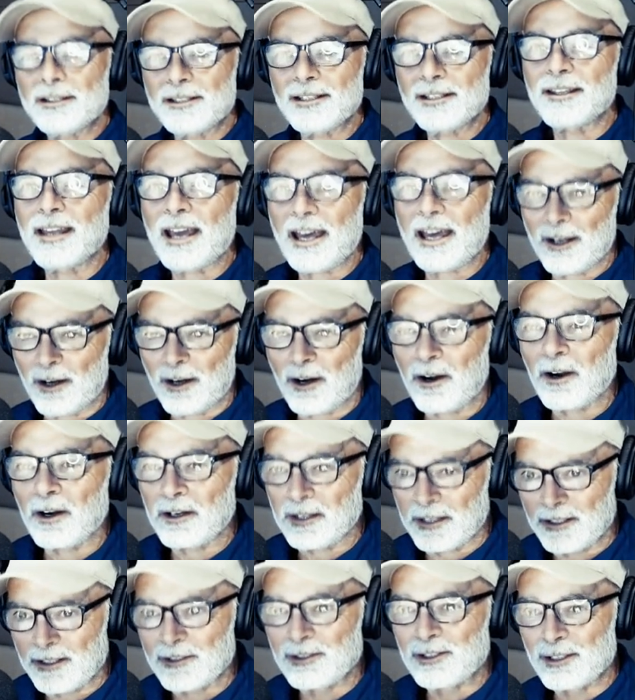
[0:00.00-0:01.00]
to that heart
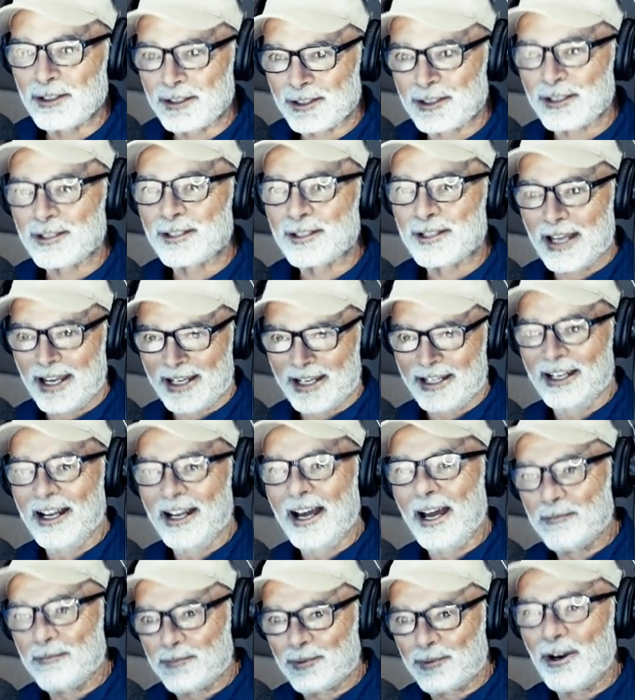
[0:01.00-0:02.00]
in just a second.
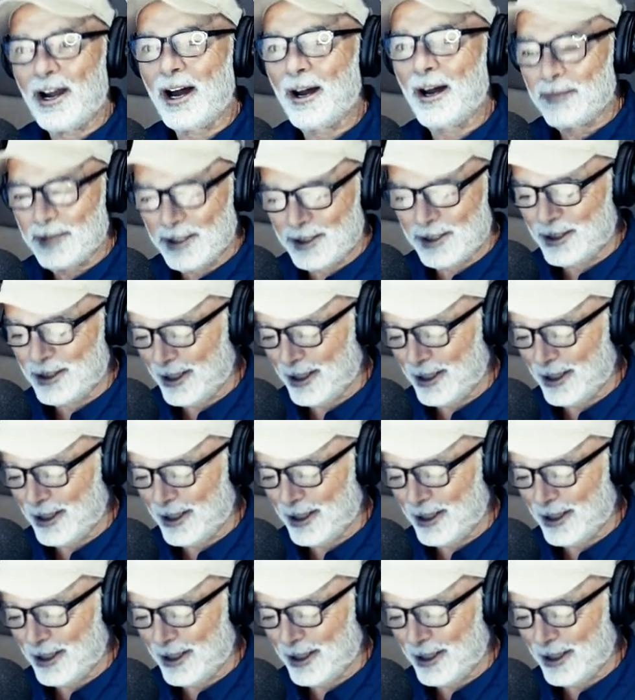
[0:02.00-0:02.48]
I promise